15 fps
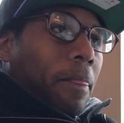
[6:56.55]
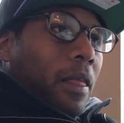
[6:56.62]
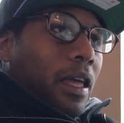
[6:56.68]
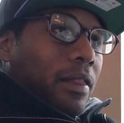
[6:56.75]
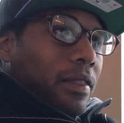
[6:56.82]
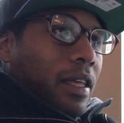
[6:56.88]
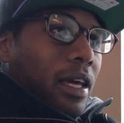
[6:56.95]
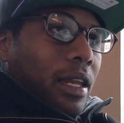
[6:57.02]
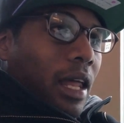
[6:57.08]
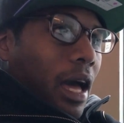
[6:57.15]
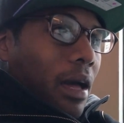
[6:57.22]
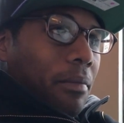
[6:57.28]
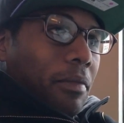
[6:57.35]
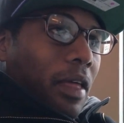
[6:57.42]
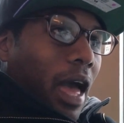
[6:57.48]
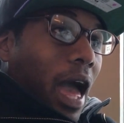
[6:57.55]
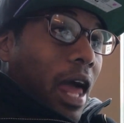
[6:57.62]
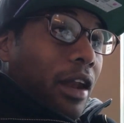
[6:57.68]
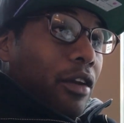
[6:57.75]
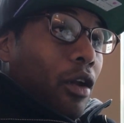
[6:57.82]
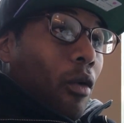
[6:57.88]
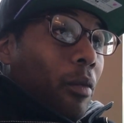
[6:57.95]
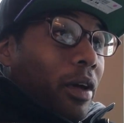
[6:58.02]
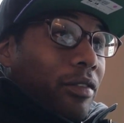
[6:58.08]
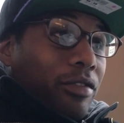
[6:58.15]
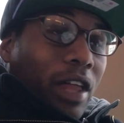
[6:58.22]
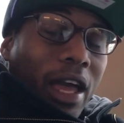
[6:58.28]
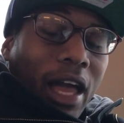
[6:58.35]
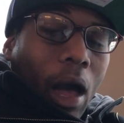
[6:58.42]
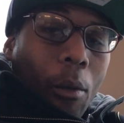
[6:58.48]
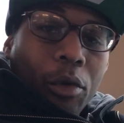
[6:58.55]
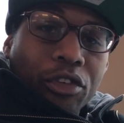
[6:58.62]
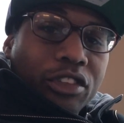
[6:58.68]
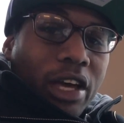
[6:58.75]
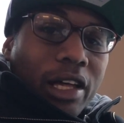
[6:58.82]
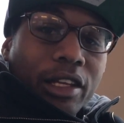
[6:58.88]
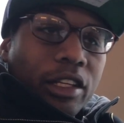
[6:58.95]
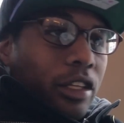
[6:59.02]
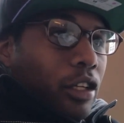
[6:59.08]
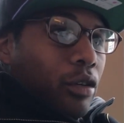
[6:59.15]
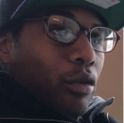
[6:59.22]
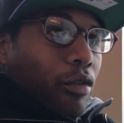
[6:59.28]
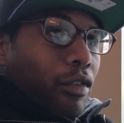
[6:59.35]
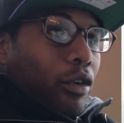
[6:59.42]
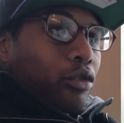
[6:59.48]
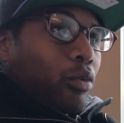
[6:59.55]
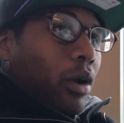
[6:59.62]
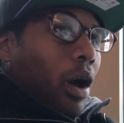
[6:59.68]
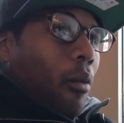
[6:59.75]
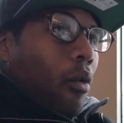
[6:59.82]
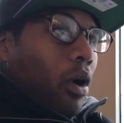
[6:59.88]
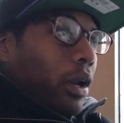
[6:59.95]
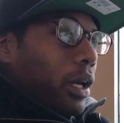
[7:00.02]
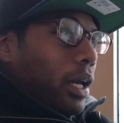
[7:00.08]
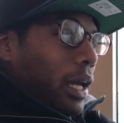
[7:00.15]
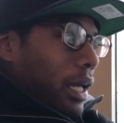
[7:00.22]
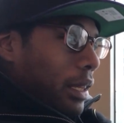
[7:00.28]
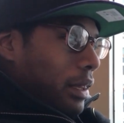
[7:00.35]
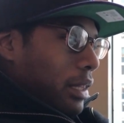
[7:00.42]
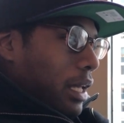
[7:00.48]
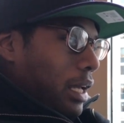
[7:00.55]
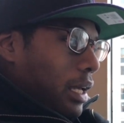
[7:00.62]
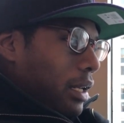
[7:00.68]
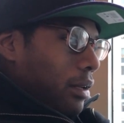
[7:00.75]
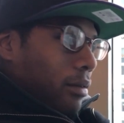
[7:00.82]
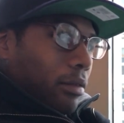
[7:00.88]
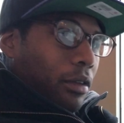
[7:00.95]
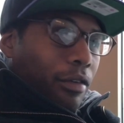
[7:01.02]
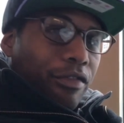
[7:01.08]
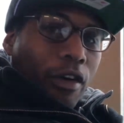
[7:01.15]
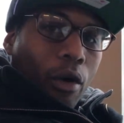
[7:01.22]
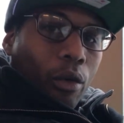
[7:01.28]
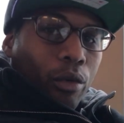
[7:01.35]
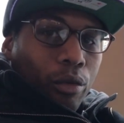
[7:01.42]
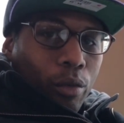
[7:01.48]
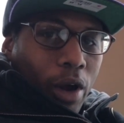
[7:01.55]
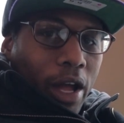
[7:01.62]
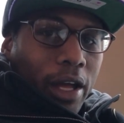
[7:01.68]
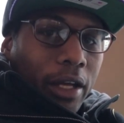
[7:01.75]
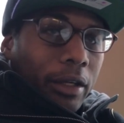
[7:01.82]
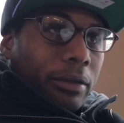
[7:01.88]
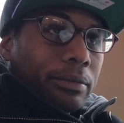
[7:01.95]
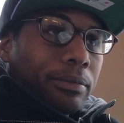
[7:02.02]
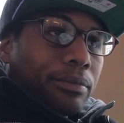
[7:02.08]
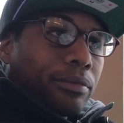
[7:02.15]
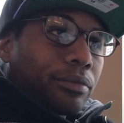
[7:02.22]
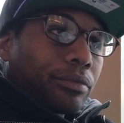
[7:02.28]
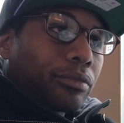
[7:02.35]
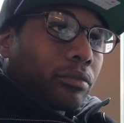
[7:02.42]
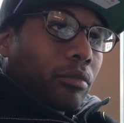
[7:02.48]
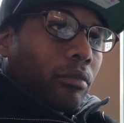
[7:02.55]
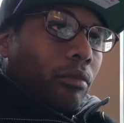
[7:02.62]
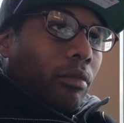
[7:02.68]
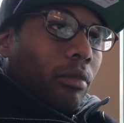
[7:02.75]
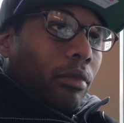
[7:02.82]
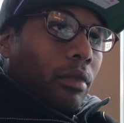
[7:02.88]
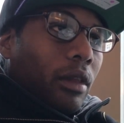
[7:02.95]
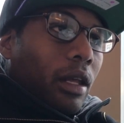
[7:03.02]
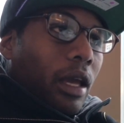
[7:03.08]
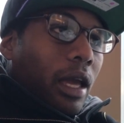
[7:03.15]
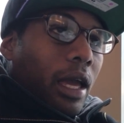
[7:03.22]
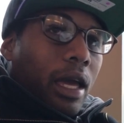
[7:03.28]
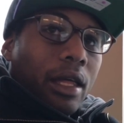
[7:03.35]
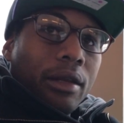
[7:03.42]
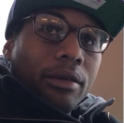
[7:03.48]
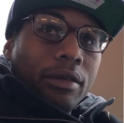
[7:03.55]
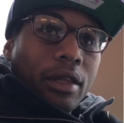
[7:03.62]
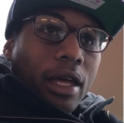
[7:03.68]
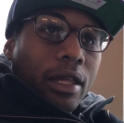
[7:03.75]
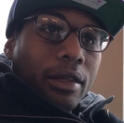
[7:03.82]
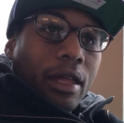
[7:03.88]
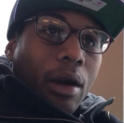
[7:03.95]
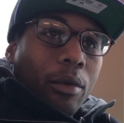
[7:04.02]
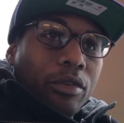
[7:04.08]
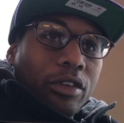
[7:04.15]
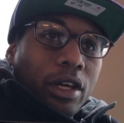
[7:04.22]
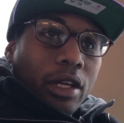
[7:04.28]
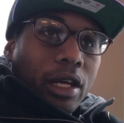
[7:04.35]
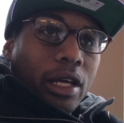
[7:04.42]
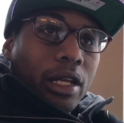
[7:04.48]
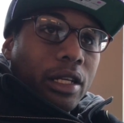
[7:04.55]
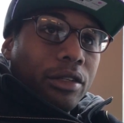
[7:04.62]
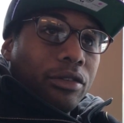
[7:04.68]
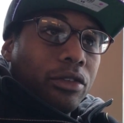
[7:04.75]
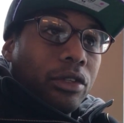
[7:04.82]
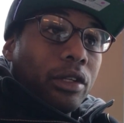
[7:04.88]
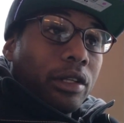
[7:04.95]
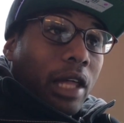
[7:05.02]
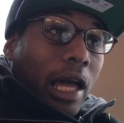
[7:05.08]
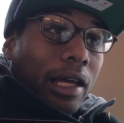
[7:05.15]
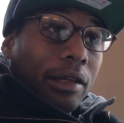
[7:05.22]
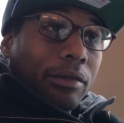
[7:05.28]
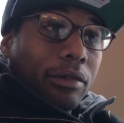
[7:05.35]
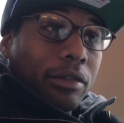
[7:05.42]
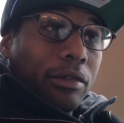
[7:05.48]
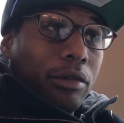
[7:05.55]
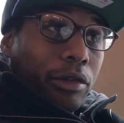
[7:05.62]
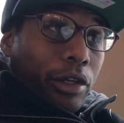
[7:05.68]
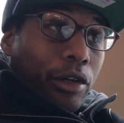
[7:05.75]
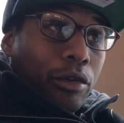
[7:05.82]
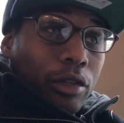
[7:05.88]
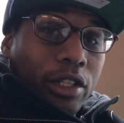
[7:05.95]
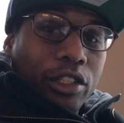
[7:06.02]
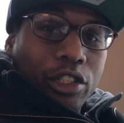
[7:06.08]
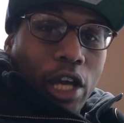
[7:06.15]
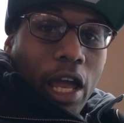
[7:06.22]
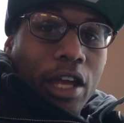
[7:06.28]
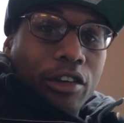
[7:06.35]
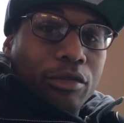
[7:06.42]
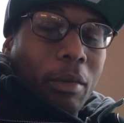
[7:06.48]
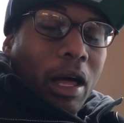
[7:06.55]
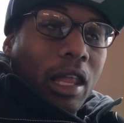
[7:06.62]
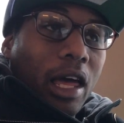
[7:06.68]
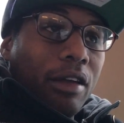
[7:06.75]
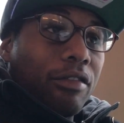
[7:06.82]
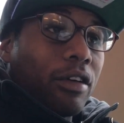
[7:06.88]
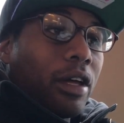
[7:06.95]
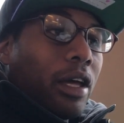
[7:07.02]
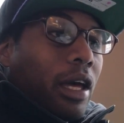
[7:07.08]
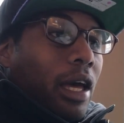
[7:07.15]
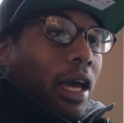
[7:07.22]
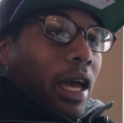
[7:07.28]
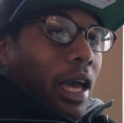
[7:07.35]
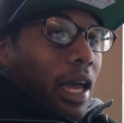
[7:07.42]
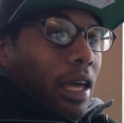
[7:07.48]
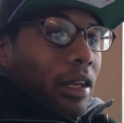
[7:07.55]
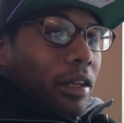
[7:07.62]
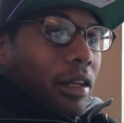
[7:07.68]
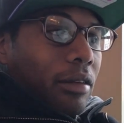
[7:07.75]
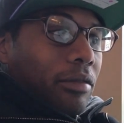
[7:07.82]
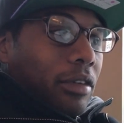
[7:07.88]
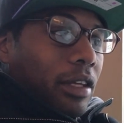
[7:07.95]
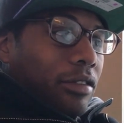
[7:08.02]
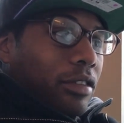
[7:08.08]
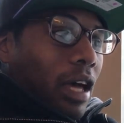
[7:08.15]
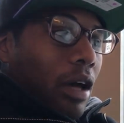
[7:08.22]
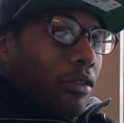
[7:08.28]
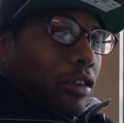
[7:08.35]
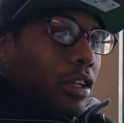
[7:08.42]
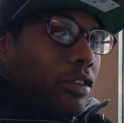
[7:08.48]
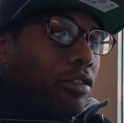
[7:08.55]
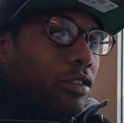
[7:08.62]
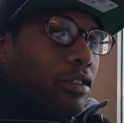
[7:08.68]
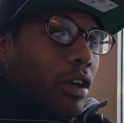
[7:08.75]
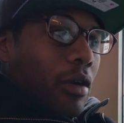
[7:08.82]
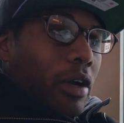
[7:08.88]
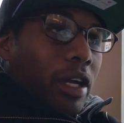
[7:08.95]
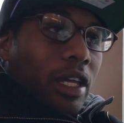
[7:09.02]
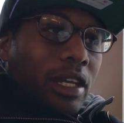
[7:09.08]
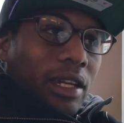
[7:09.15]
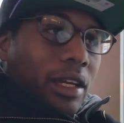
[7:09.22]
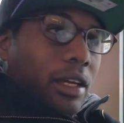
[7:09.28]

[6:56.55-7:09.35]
And then, I don't know, it's like I was telling the universe what I wanted, and then the phone rang. And that was it. And it like literally changed my life. And it sounds esoteric, and it